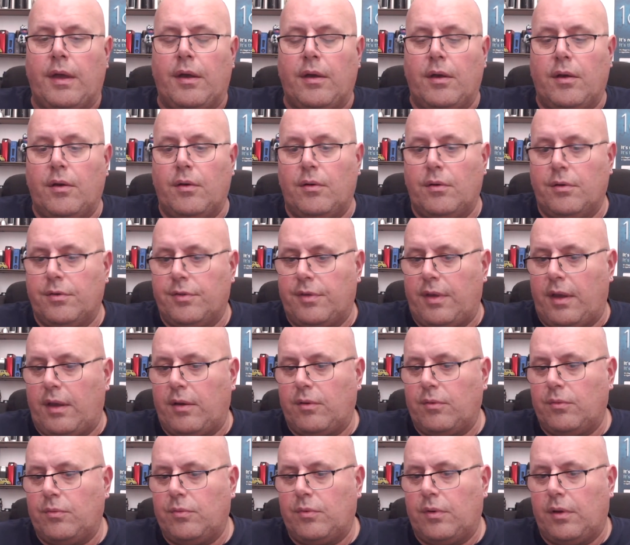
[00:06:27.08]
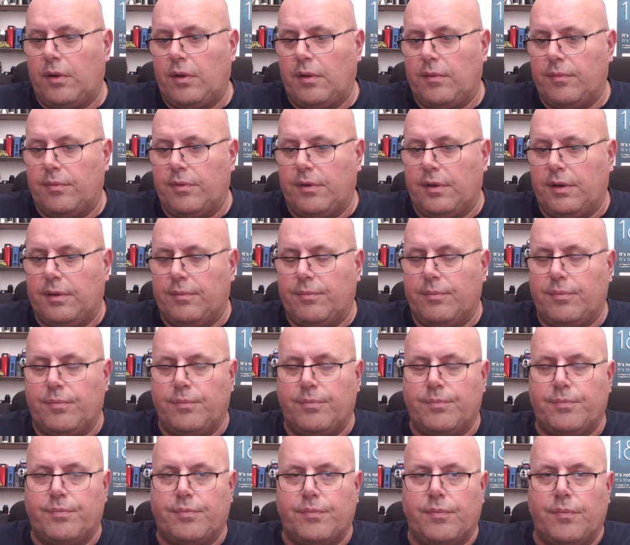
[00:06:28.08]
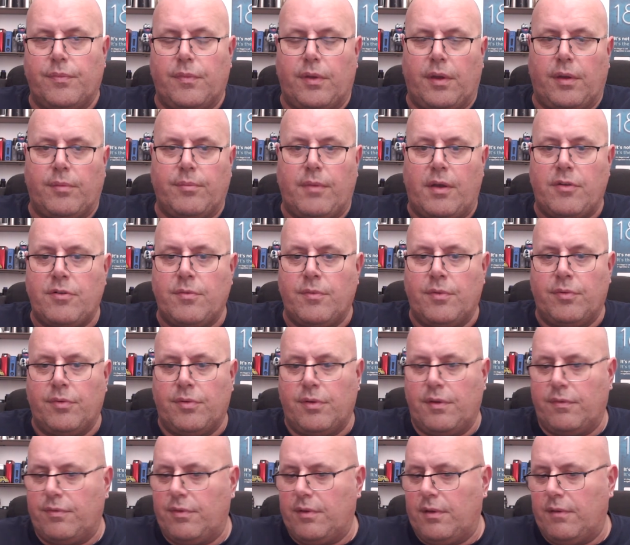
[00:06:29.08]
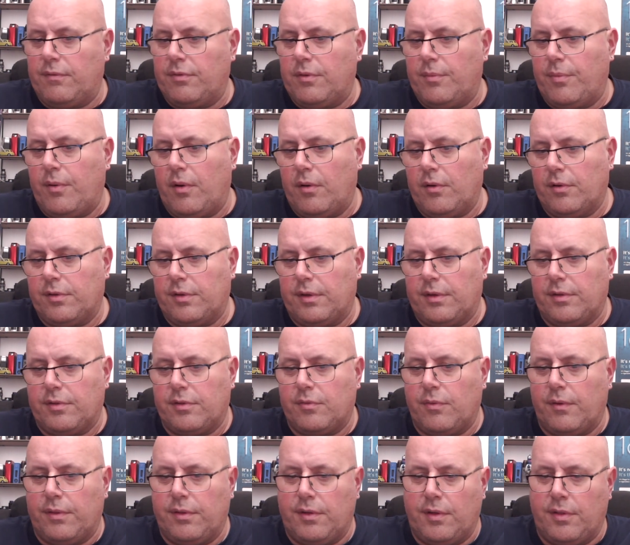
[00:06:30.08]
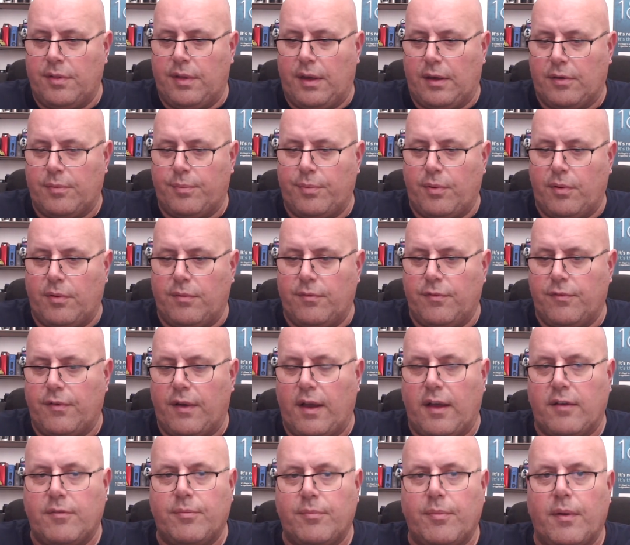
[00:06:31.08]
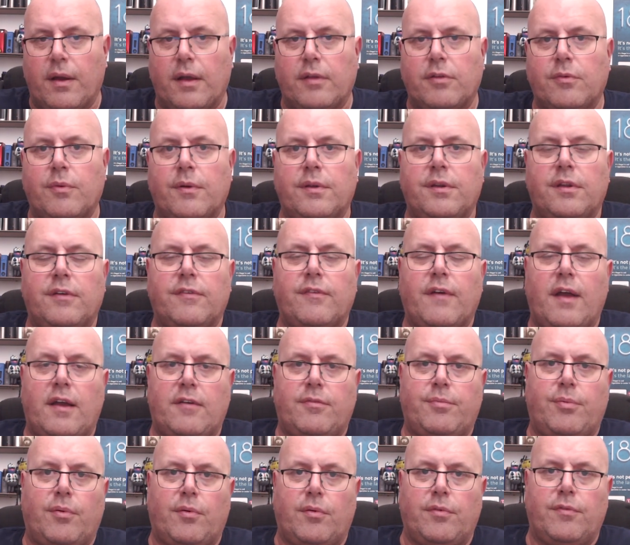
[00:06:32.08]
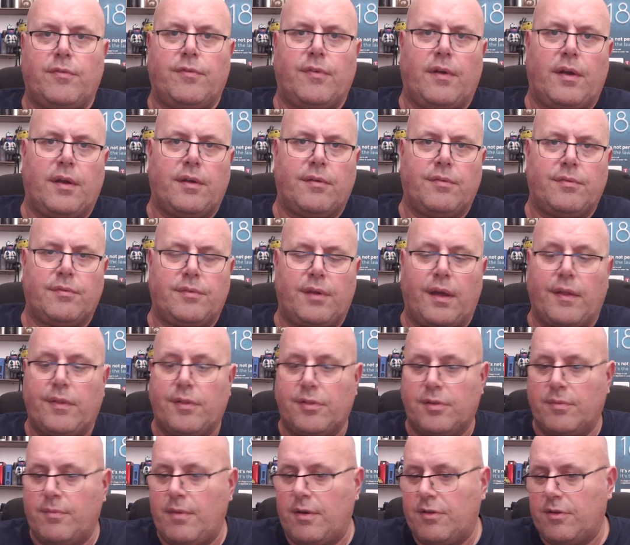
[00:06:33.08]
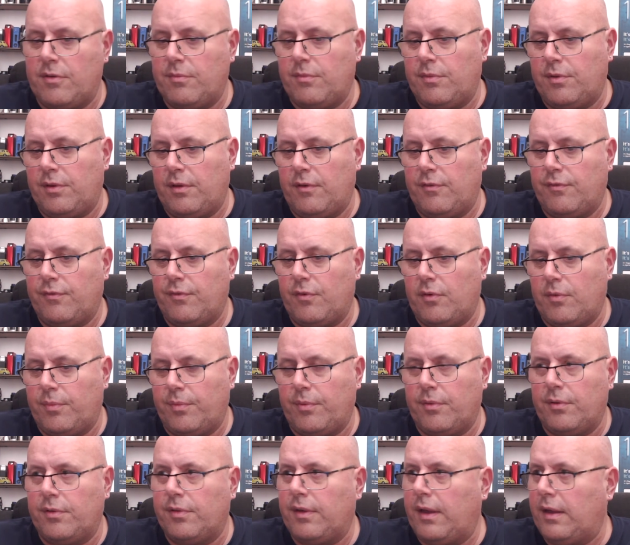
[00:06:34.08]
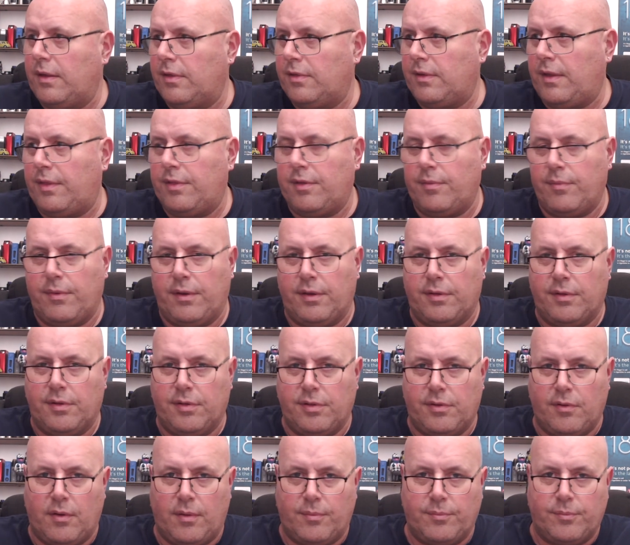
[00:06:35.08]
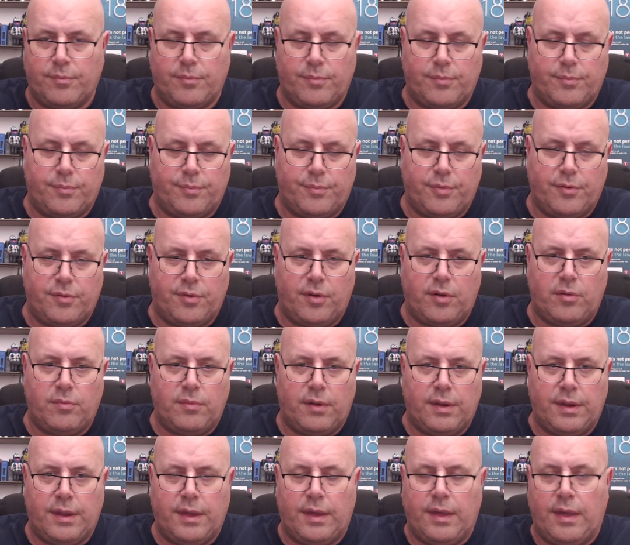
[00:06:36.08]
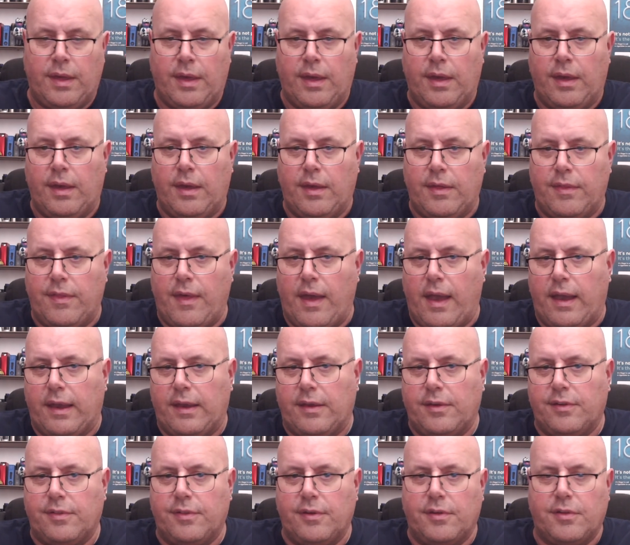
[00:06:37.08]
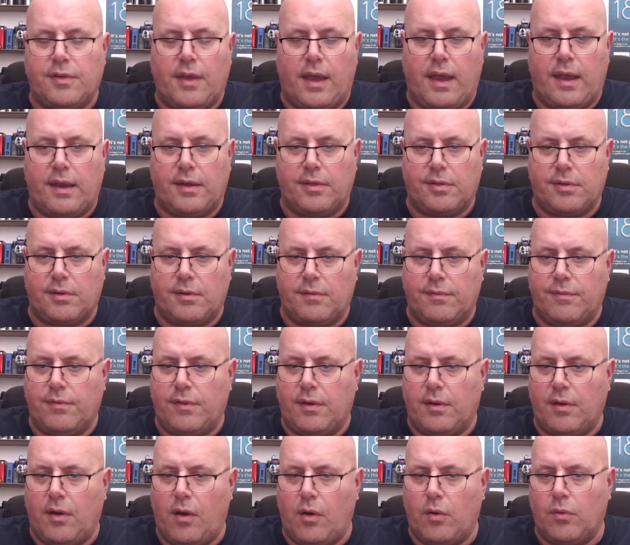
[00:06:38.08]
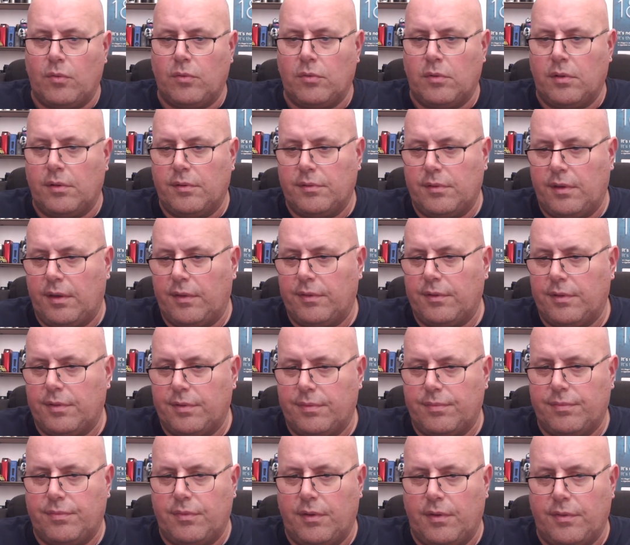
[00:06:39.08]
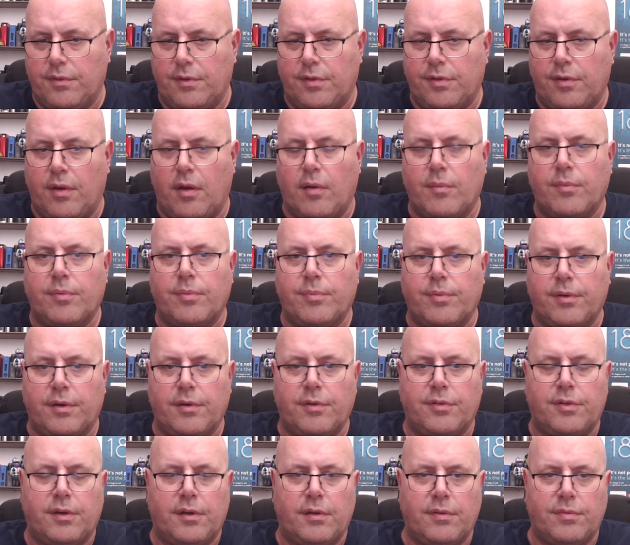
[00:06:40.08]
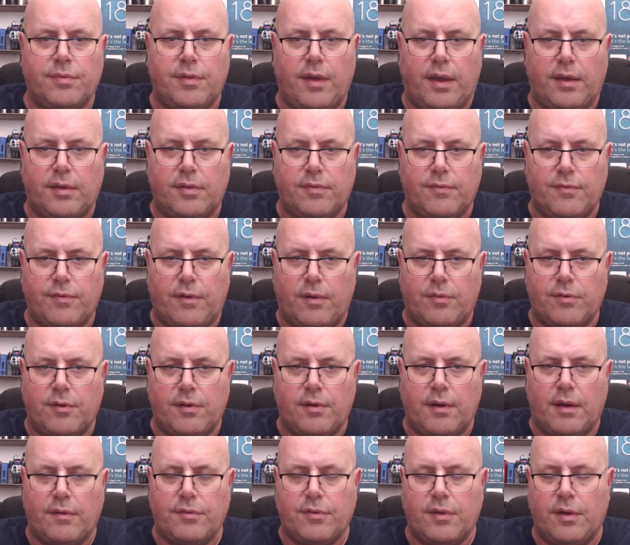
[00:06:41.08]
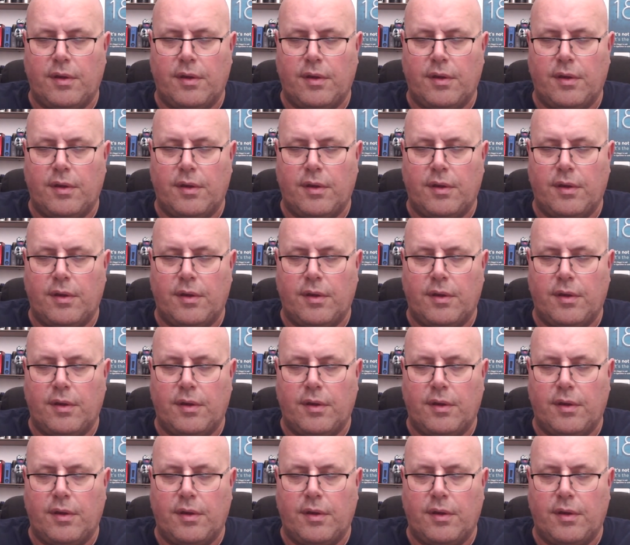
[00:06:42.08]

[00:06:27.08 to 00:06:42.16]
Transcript: Also, the measurements of the box is 26.5 by 25.5. Now there's a measurement of 4.8 centimetres, so I'm presuming that is the size of the hole at the top, because you can take photographs